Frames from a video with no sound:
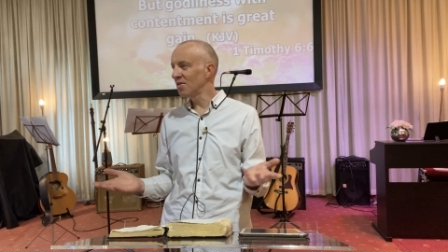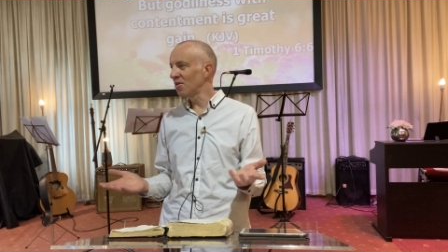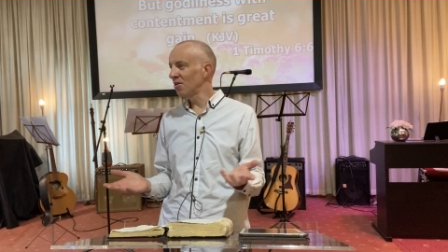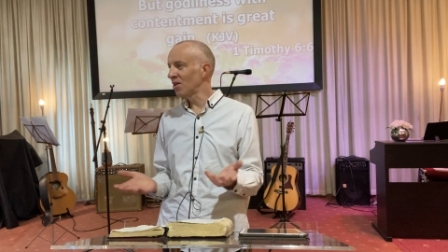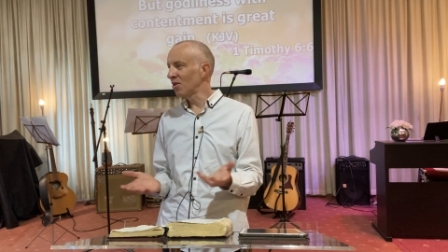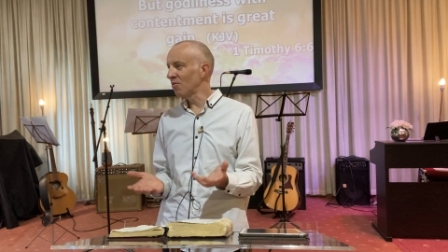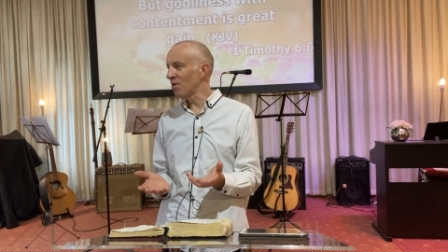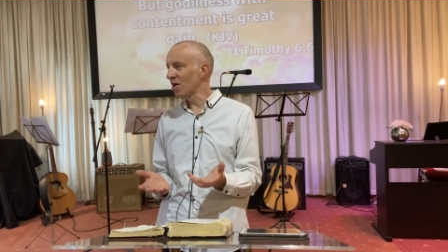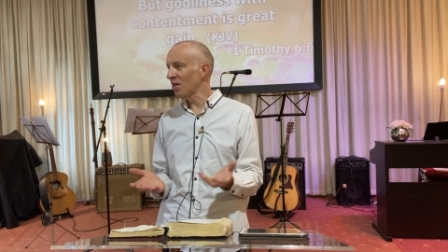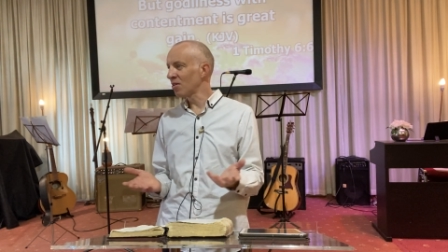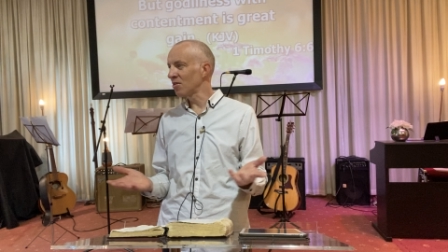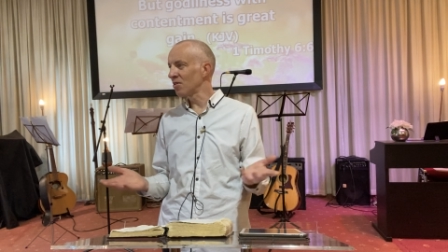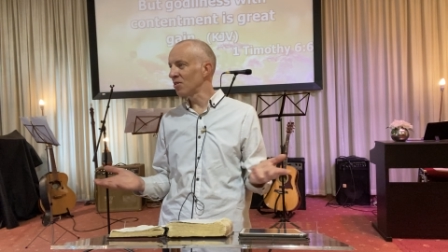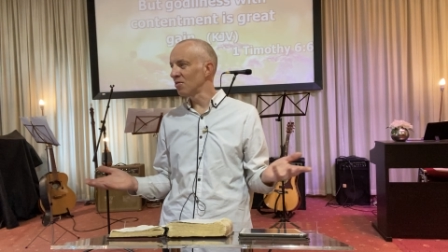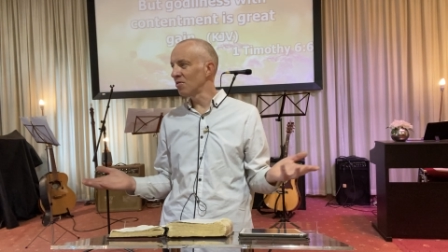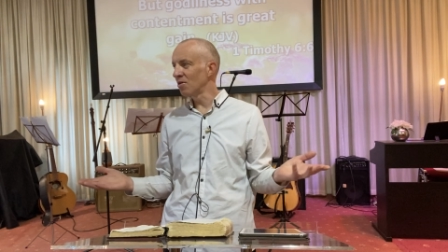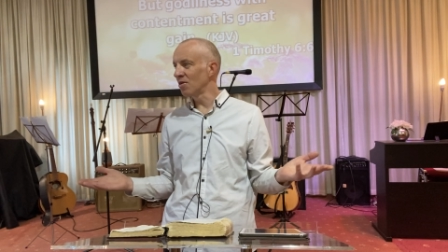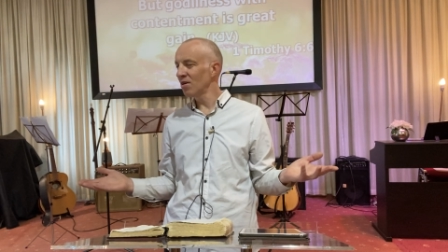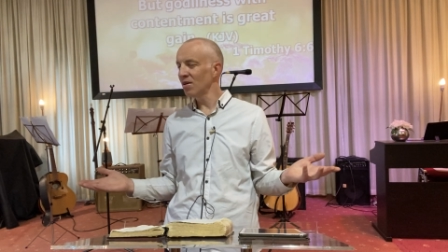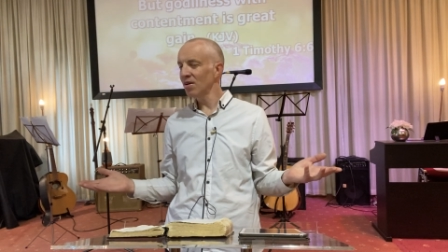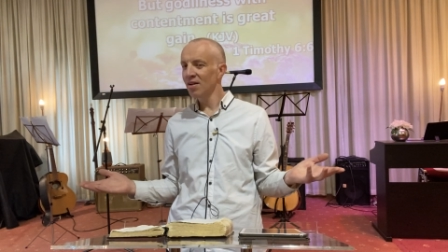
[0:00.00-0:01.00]
all the wealth of the
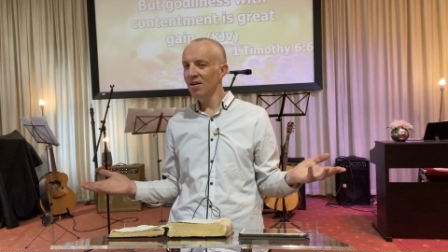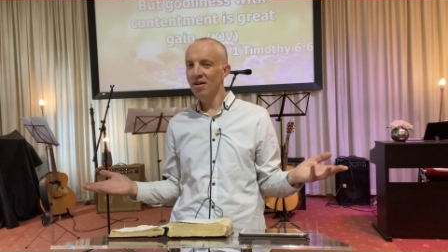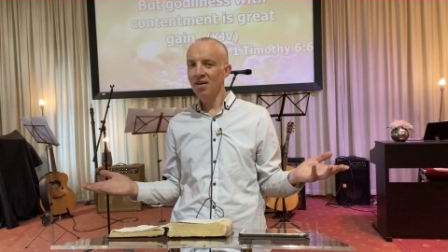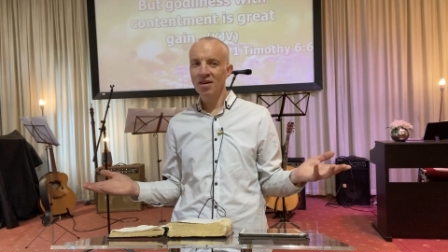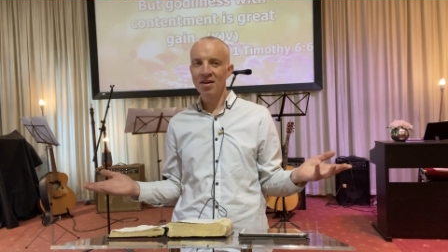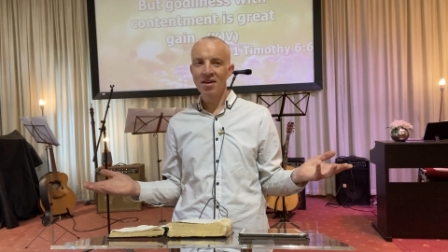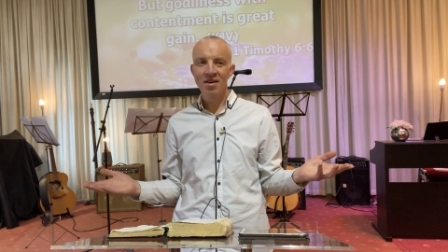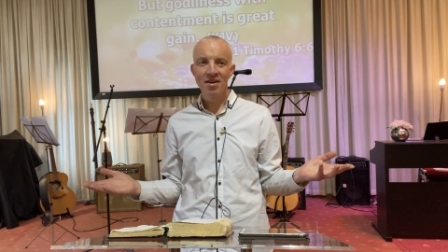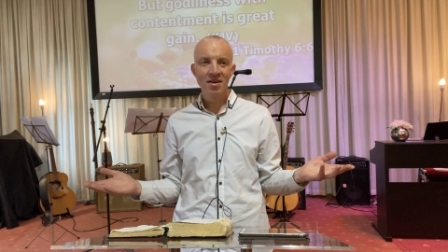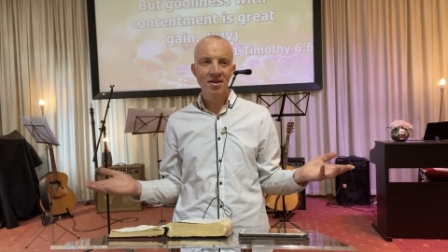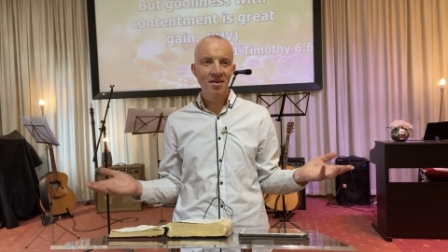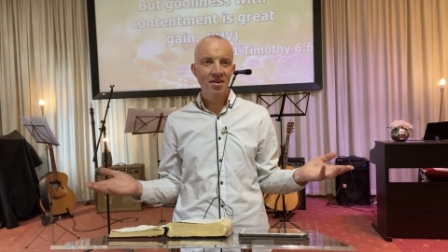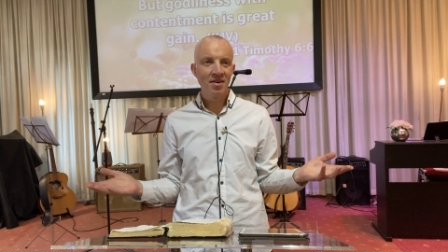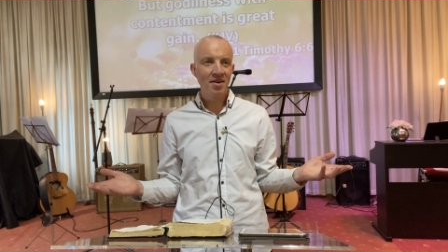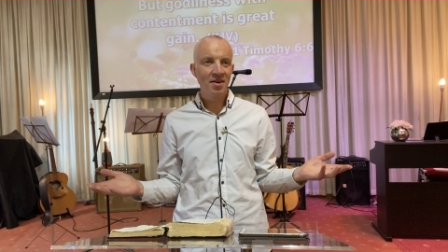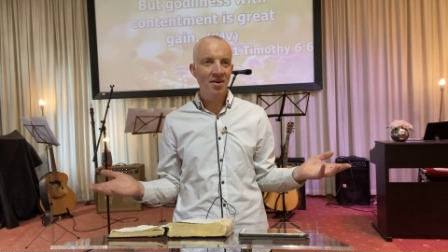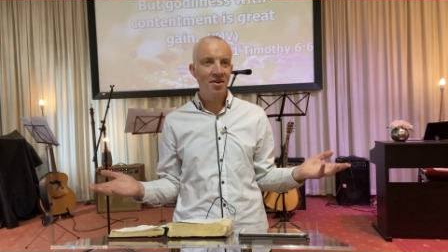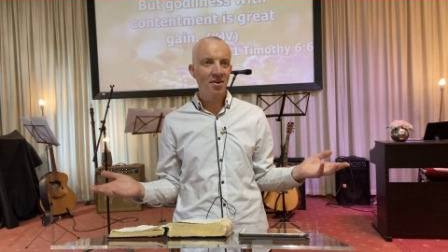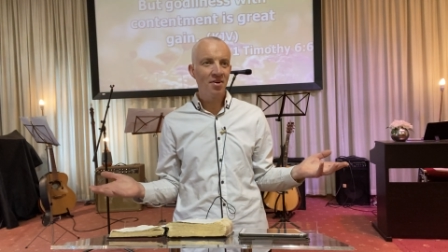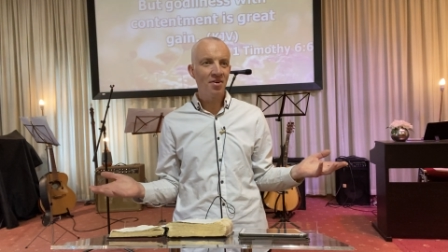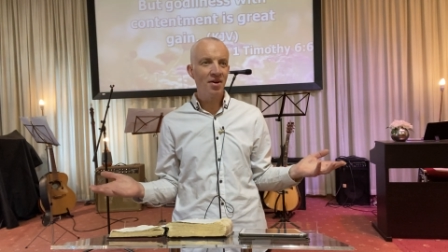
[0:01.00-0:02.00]
world.
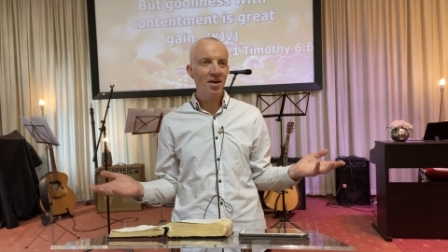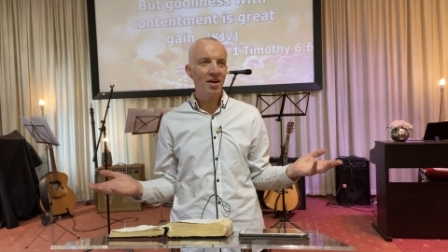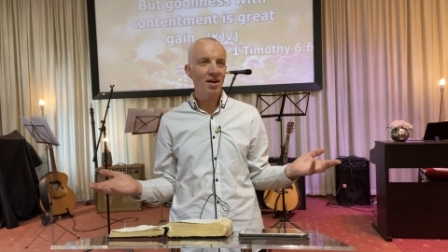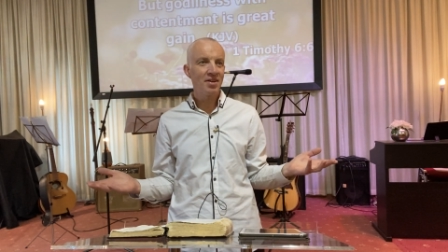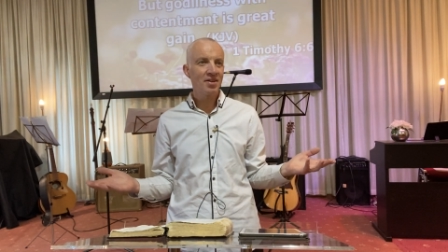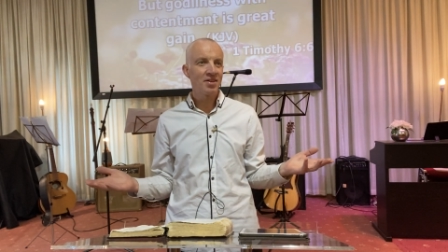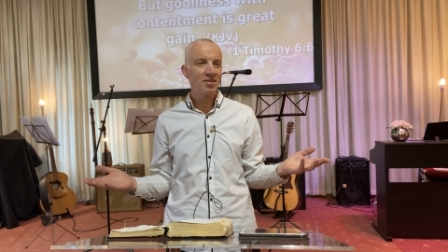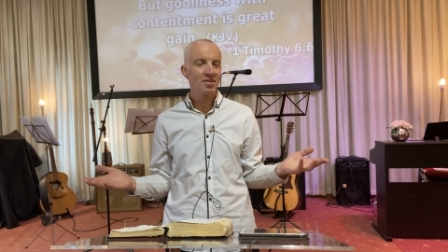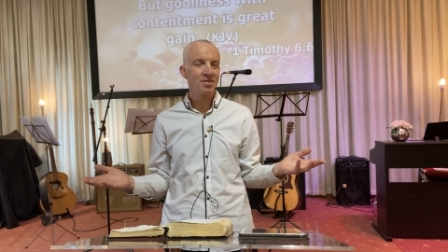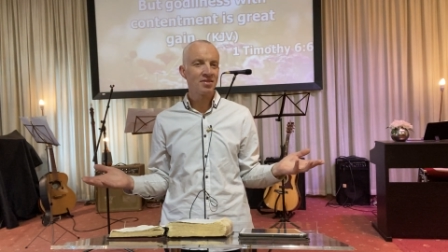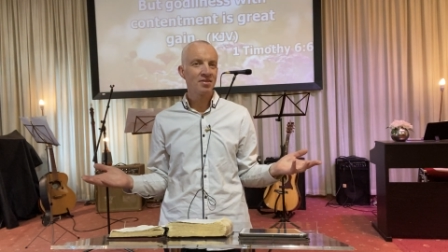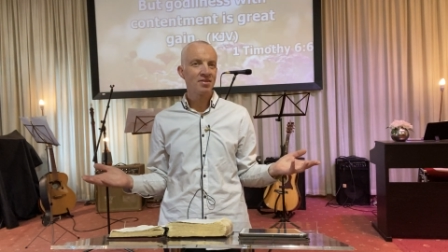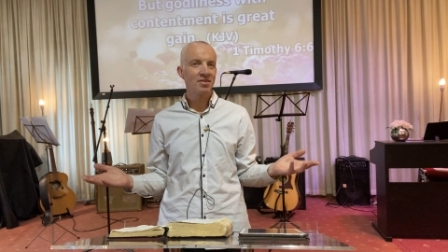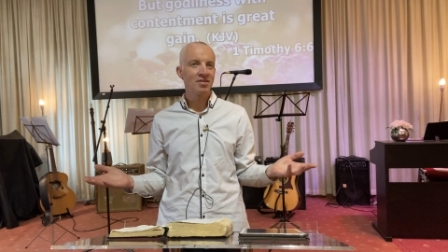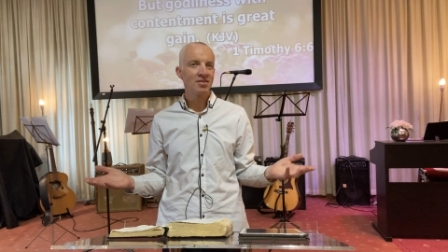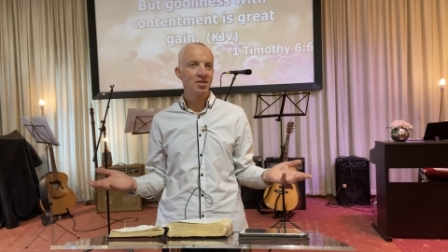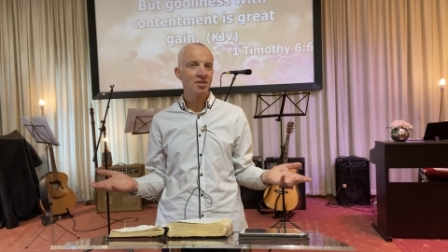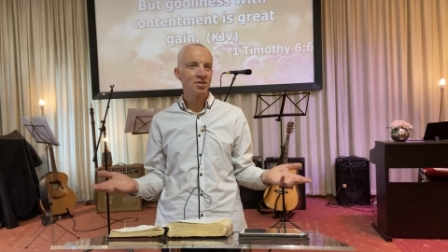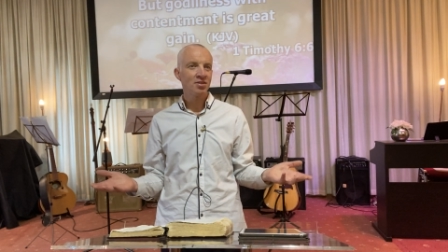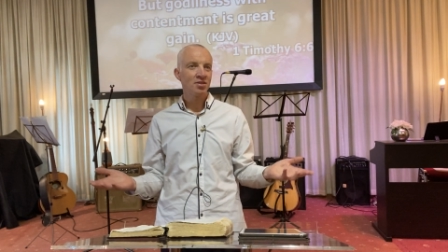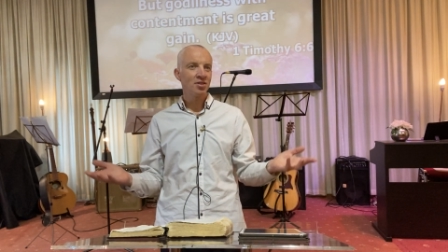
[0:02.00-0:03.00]
You know, I just
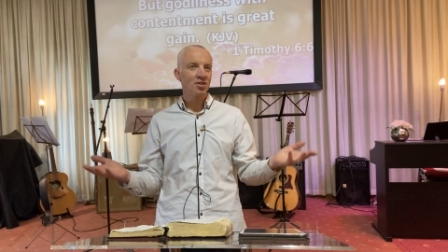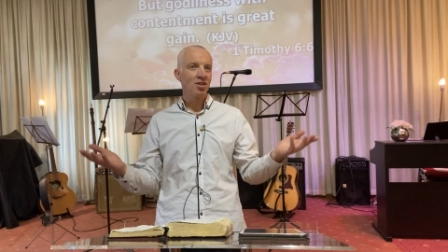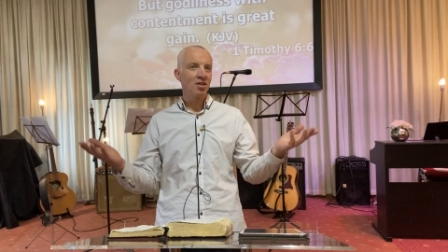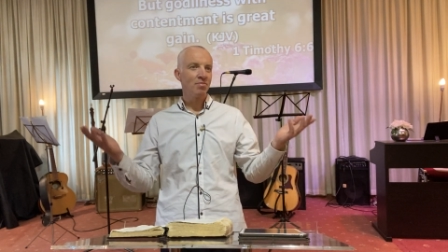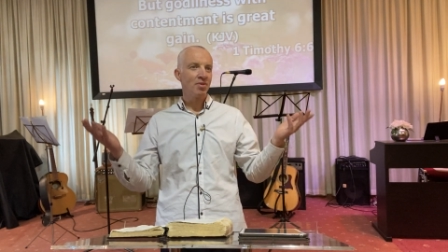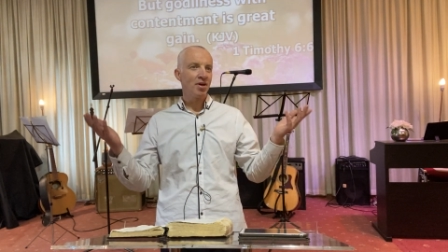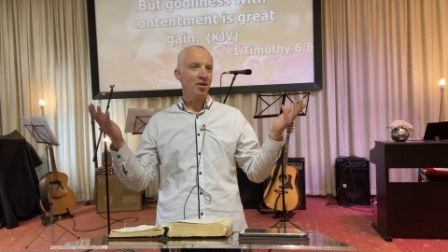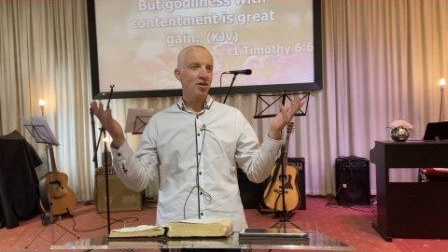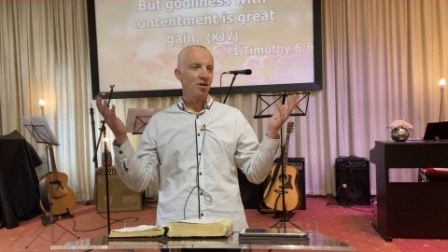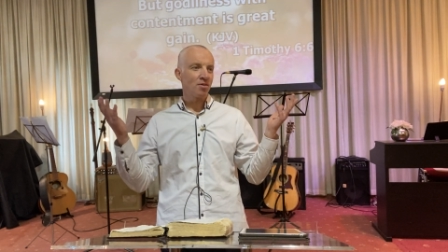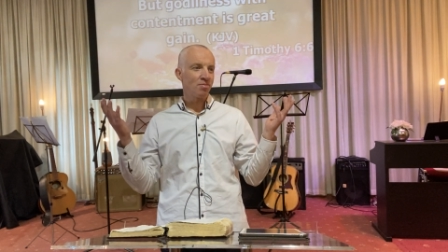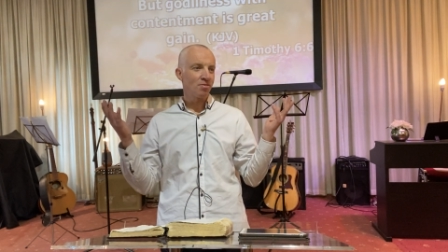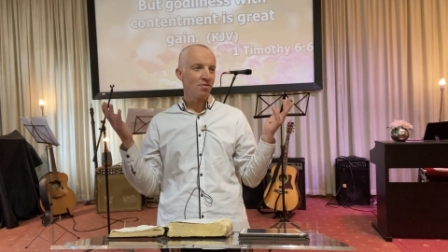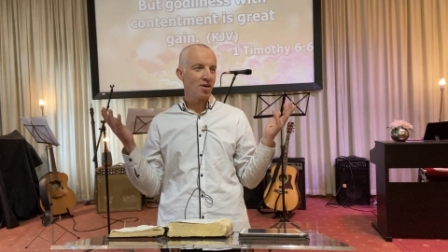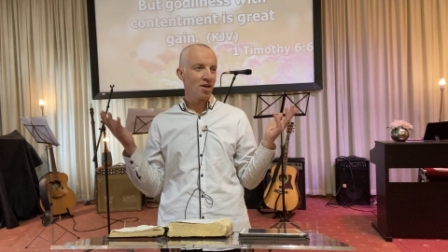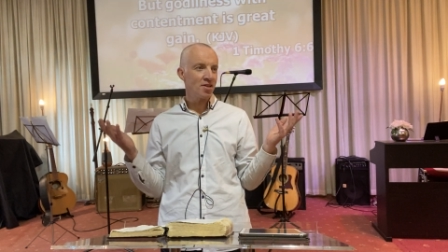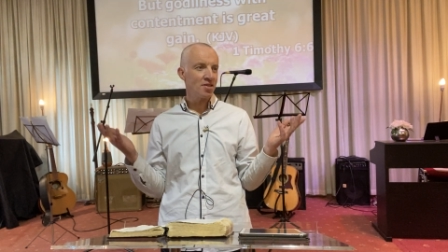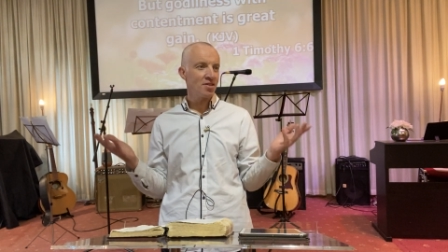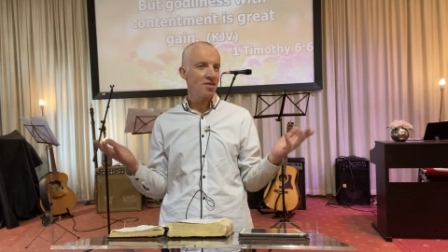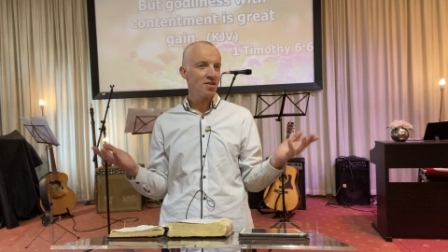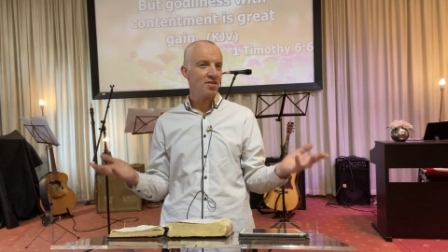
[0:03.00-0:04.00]
just just to be in your
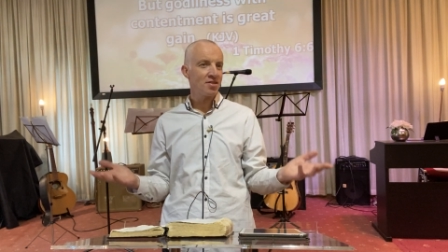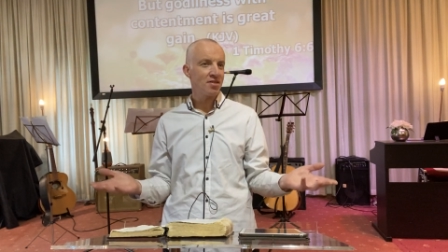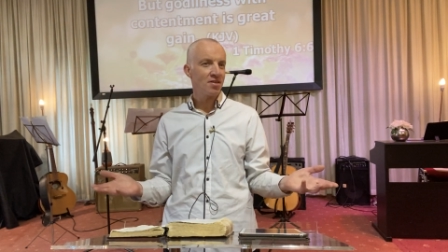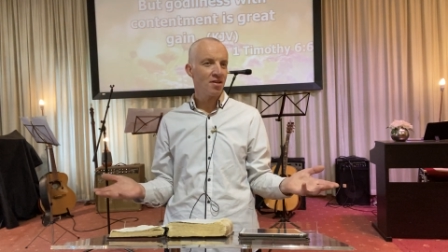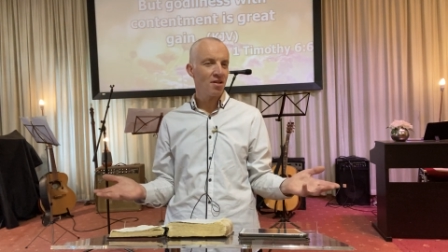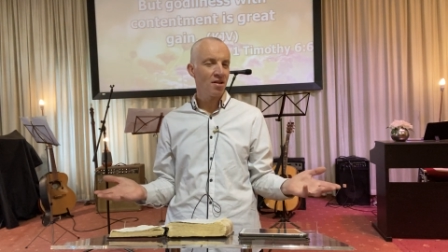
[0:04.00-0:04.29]
presence,